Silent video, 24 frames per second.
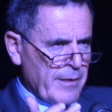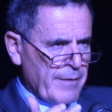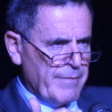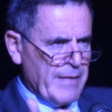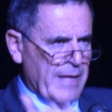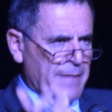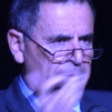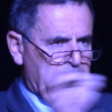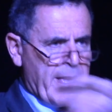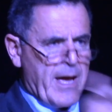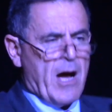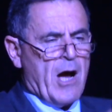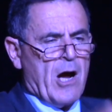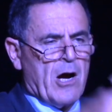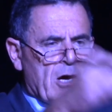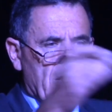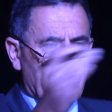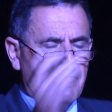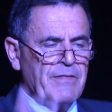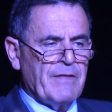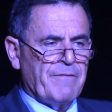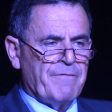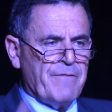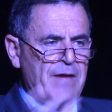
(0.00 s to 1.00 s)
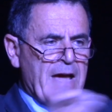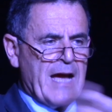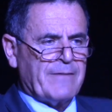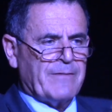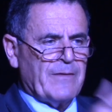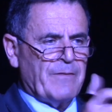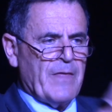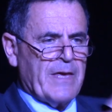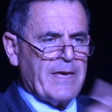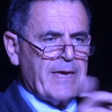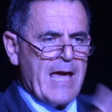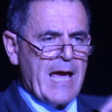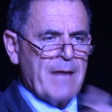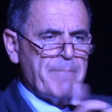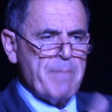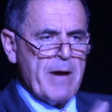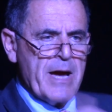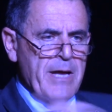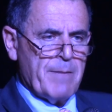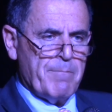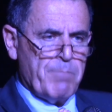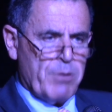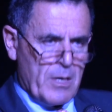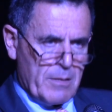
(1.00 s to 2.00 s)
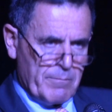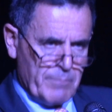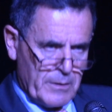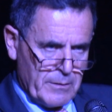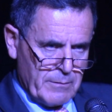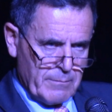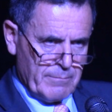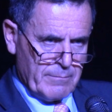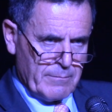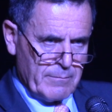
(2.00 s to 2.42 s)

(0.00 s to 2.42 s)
than they are of the fact that they can't buy an apartment.